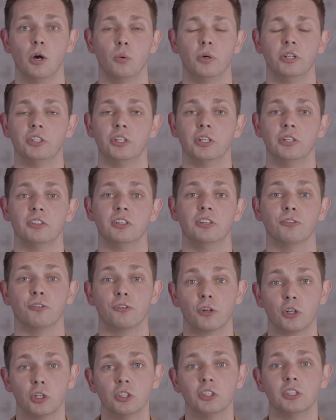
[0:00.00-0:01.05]
which is the
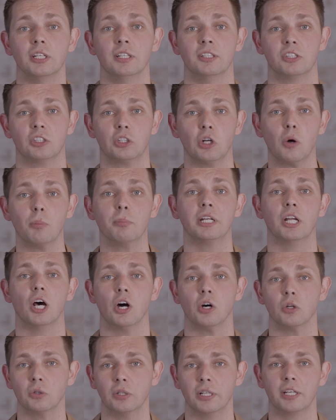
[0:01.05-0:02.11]
first
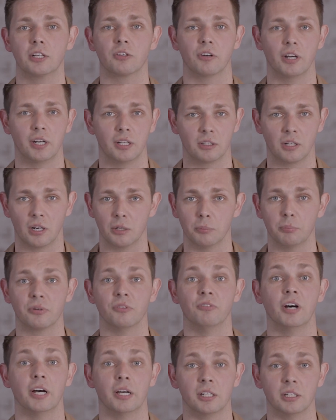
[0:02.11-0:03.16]
installment-only credit card
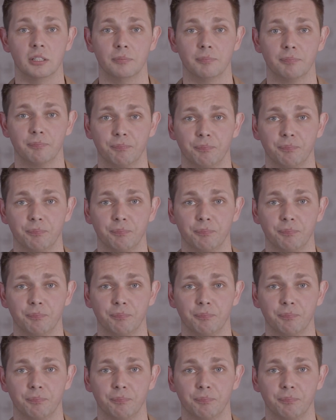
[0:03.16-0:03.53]
provider.